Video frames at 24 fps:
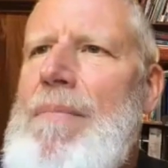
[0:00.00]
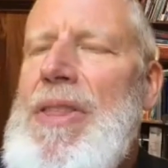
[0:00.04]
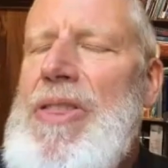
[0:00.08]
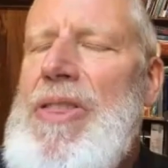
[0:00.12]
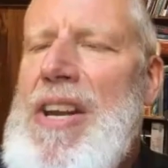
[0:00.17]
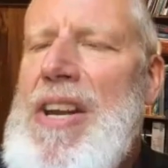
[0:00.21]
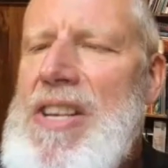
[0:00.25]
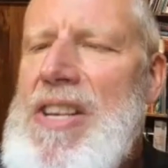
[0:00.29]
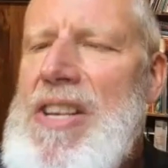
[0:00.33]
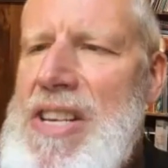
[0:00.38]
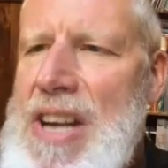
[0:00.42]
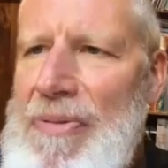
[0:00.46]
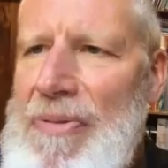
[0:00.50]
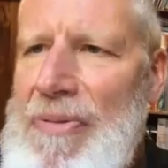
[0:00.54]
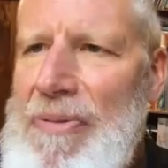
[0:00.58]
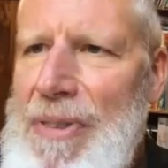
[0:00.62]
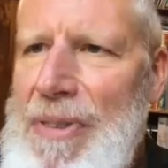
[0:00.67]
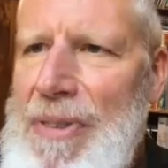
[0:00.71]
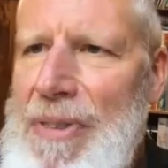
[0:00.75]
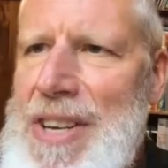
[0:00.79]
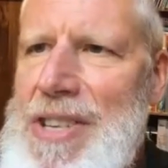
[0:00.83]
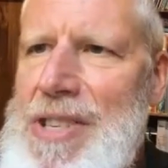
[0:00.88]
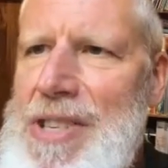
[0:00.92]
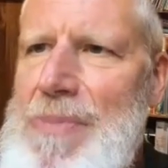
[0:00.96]
But the
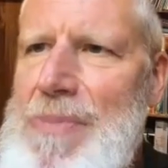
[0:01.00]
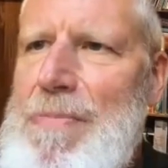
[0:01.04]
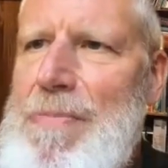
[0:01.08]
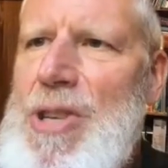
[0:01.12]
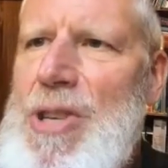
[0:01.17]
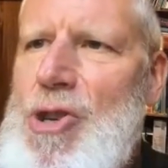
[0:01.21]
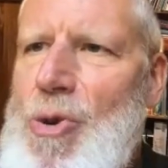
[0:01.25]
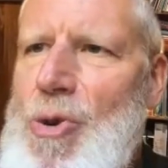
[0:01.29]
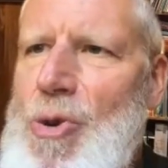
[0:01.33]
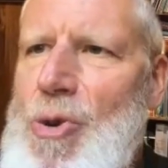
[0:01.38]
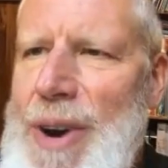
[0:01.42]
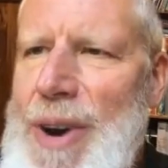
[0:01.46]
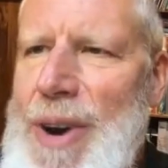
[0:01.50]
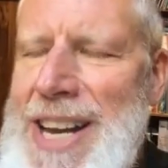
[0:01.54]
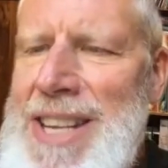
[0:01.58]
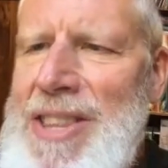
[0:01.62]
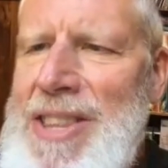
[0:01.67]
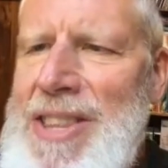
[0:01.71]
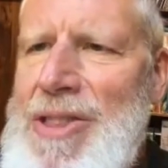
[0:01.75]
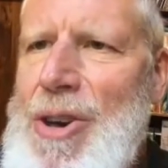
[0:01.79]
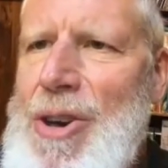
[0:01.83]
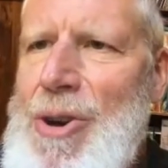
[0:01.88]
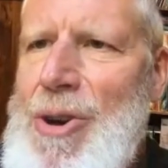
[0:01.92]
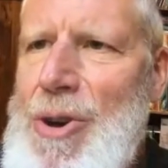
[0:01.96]
difference
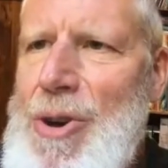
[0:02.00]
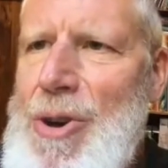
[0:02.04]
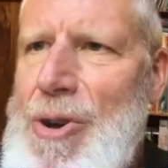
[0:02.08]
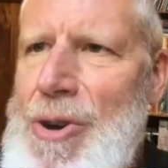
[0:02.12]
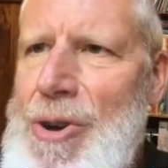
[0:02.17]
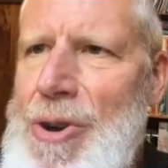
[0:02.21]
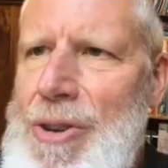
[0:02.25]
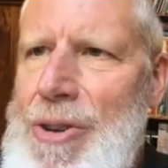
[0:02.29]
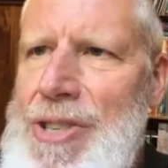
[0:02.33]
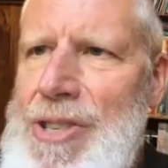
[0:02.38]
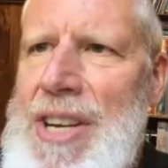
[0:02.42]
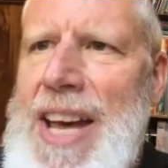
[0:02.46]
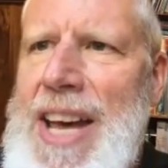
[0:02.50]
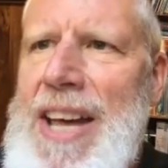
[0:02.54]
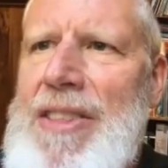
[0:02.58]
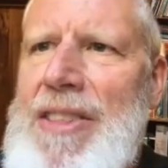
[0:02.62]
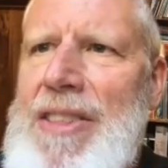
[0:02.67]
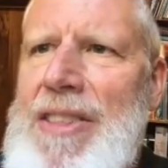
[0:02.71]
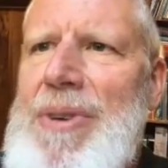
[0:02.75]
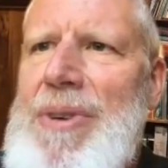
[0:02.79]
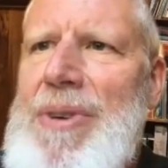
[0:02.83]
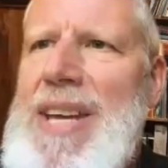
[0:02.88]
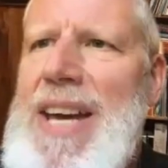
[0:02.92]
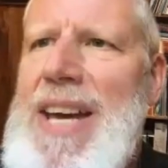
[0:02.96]
between the herds, now
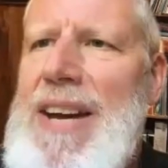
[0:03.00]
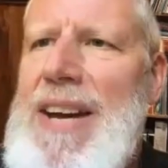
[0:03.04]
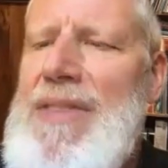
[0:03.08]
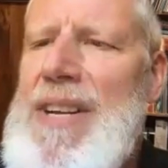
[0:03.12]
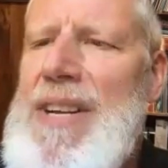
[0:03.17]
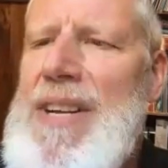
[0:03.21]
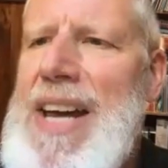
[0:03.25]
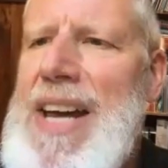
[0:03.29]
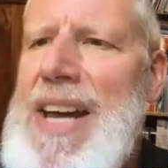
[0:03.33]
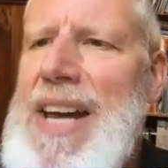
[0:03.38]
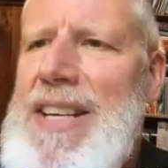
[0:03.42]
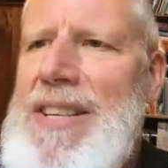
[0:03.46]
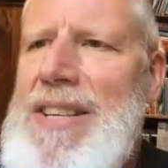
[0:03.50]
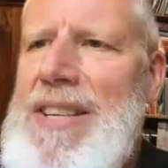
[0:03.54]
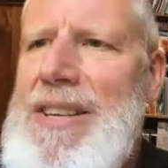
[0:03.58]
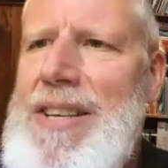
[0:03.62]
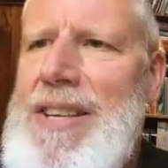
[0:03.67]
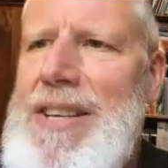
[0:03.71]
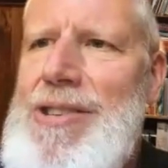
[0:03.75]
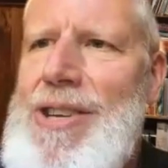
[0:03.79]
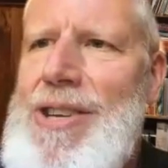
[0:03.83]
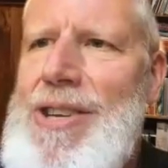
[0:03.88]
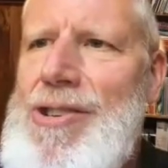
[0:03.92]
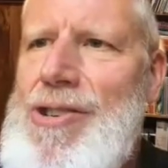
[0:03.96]
that we have the data,
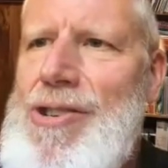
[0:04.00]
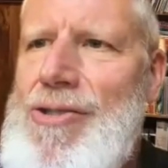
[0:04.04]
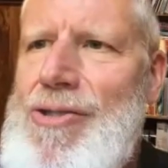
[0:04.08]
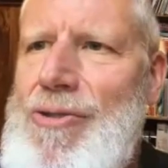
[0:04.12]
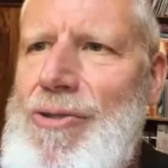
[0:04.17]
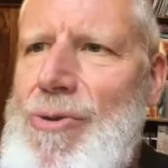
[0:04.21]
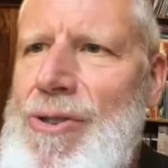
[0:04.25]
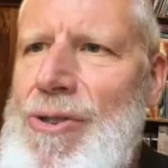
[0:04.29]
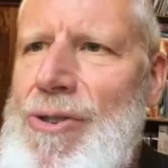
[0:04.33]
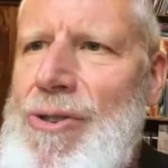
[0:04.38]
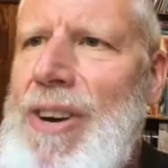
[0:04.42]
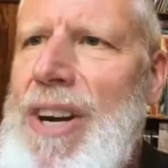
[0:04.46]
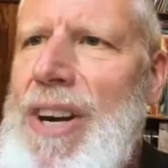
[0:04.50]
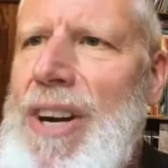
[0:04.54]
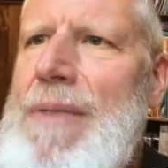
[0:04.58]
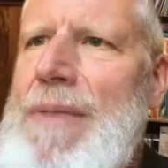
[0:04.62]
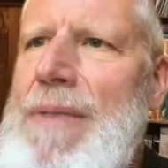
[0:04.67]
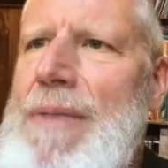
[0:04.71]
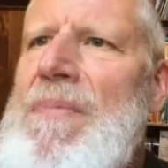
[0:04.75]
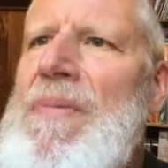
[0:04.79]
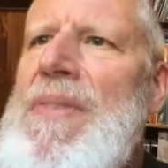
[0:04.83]
is extraordinary.